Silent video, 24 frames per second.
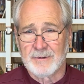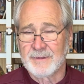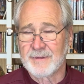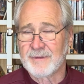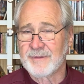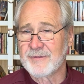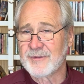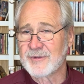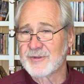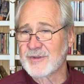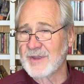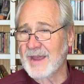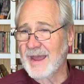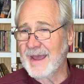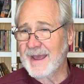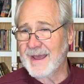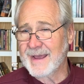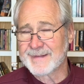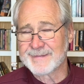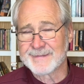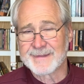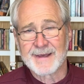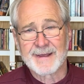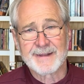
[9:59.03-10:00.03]

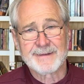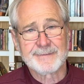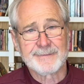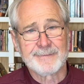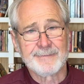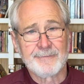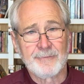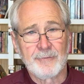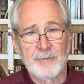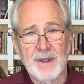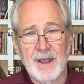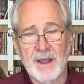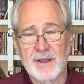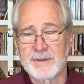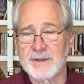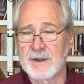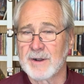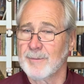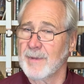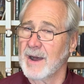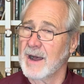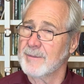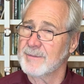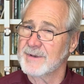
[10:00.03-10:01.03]
saying that, well,
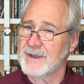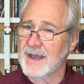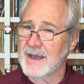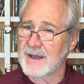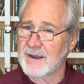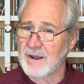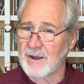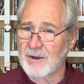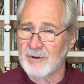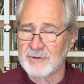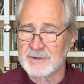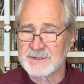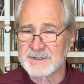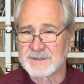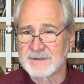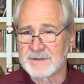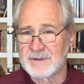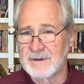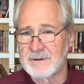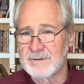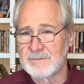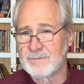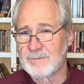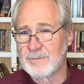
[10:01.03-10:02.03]
mom and dad always
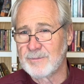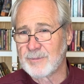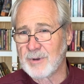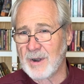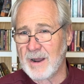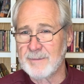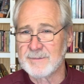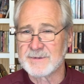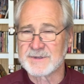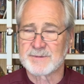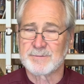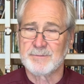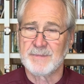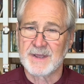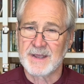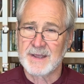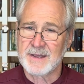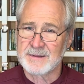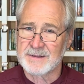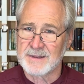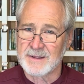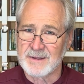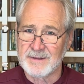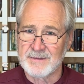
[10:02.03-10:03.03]
promised me
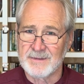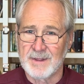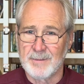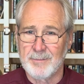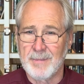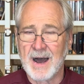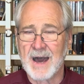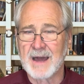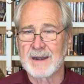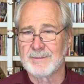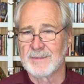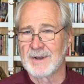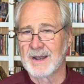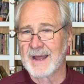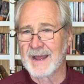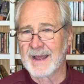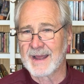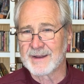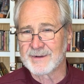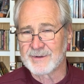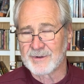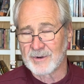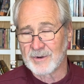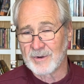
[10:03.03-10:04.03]
the bottom
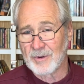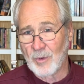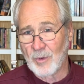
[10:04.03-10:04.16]
land or